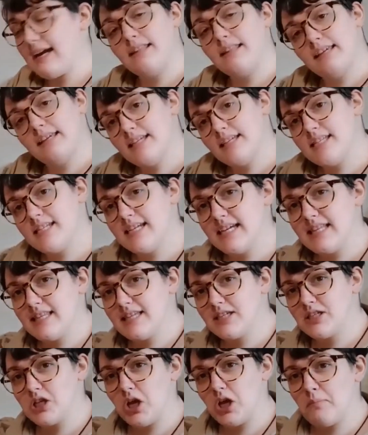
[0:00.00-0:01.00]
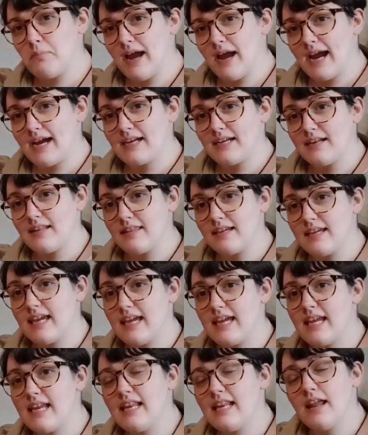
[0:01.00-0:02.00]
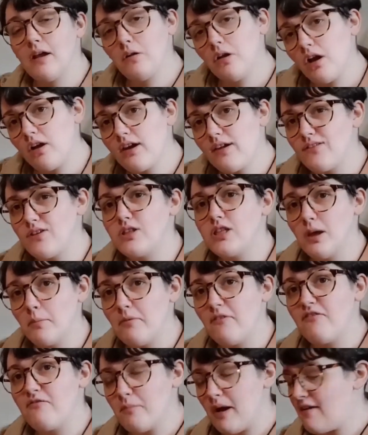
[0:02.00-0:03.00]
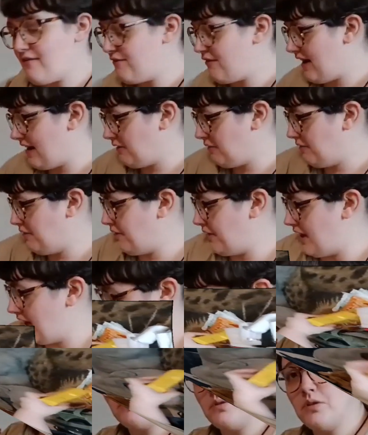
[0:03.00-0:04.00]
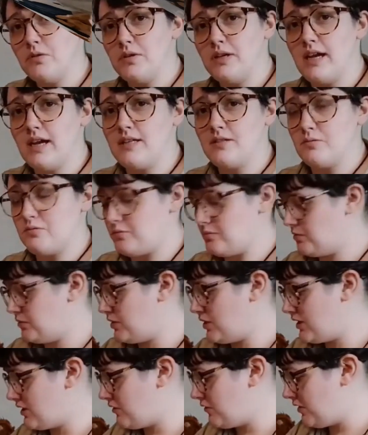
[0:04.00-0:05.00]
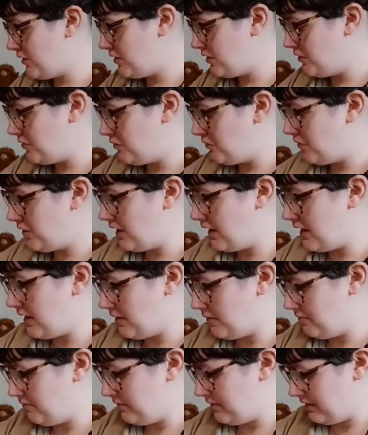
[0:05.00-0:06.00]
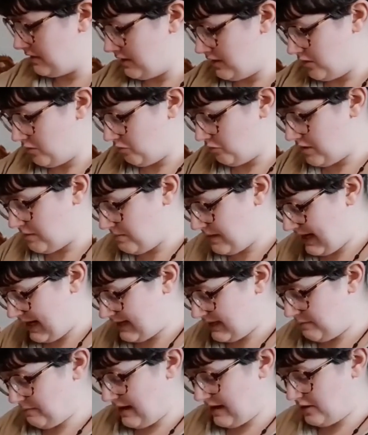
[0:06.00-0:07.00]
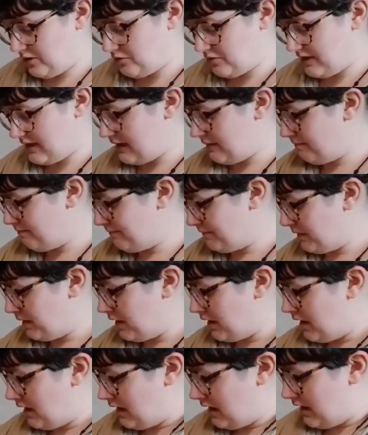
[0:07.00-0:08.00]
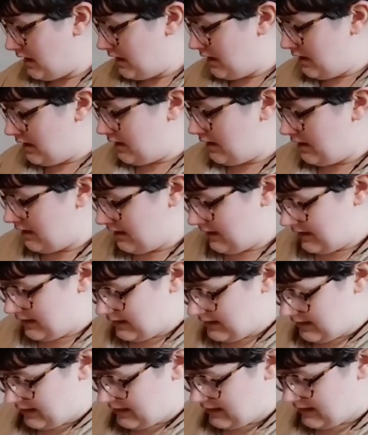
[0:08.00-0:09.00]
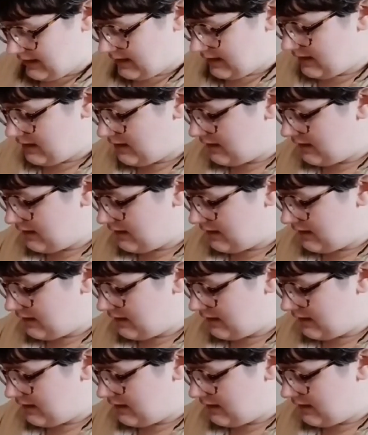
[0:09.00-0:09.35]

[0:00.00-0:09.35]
this and get this all back into the kit, and then I'll give you some of my final thoughts. So what we're doing, guys, is we're just going to repack the medical kit and